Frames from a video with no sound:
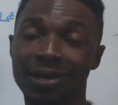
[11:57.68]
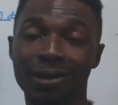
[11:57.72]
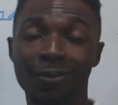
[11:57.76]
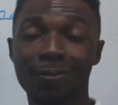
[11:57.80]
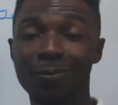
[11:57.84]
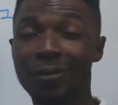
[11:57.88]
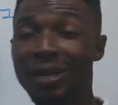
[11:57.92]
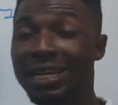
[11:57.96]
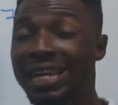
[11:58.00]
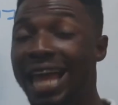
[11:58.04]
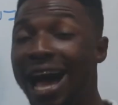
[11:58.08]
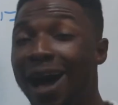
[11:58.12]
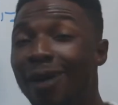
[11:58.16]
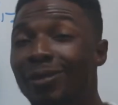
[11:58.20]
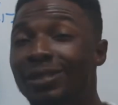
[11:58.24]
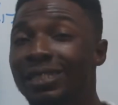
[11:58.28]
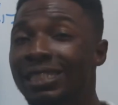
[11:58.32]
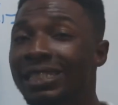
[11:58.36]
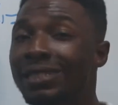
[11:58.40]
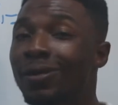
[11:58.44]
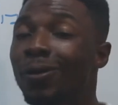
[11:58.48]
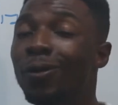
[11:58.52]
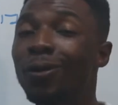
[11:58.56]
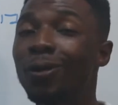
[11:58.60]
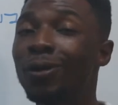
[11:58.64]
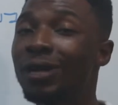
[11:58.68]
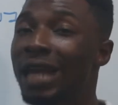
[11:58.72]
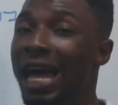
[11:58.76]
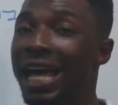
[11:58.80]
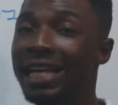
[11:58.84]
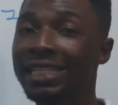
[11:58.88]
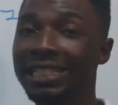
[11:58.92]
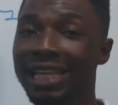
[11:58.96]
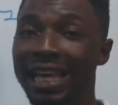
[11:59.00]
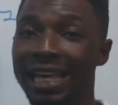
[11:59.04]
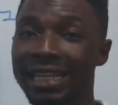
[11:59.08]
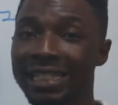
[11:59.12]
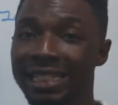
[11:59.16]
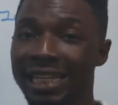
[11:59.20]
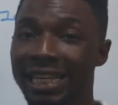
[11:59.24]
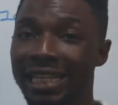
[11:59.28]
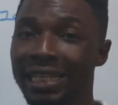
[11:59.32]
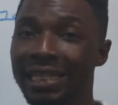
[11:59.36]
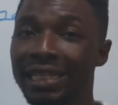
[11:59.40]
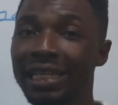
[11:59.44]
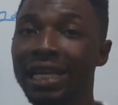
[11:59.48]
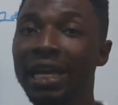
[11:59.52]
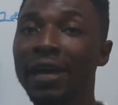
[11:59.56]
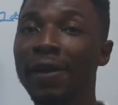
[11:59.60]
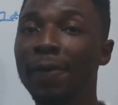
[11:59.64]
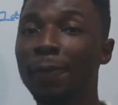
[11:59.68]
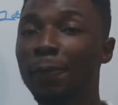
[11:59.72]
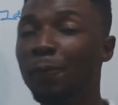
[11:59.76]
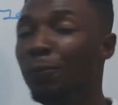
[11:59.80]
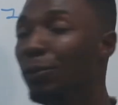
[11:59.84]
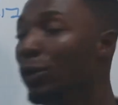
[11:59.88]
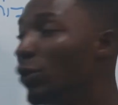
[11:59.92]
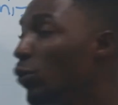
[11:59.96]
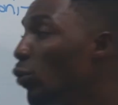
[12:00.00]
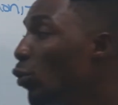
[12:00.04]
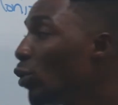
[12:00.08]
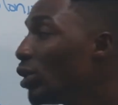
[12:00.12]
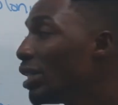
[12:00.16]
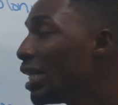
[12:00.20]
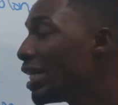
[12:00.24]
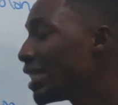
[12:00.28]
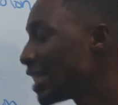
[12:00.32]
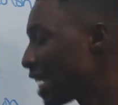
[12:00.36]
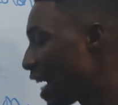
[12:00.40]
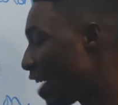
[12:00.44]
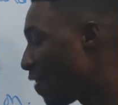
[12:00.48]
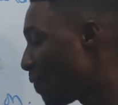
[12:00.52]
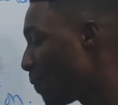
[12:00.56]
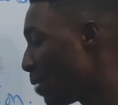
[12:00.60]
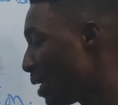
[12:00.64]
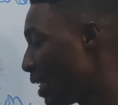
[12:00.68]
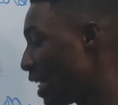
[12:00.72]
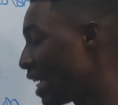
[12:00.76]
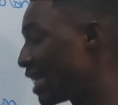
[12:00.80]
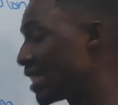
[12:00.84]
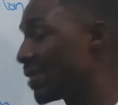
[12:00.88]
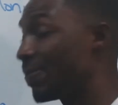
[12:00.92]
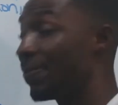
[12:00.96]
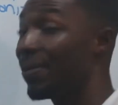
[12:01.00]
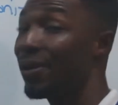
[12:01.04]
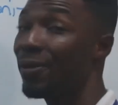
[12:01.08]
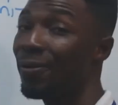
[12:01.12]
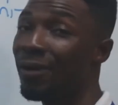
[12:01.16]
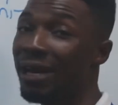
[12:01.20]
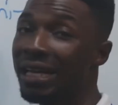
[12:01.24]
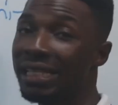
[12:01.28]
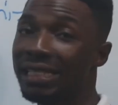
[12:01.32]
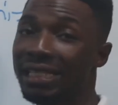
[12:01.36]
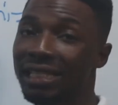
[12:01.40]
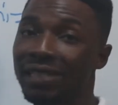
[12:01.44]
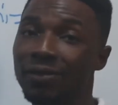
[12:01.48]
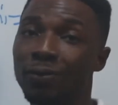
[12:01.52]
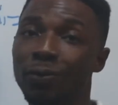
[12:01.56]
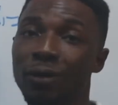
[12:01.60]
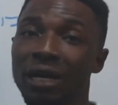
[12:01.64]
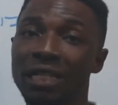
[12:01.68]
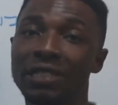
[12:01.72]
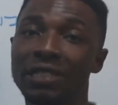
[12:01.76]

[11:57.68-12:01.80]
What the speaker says: Without colonization, we wouldn't have been experiencing what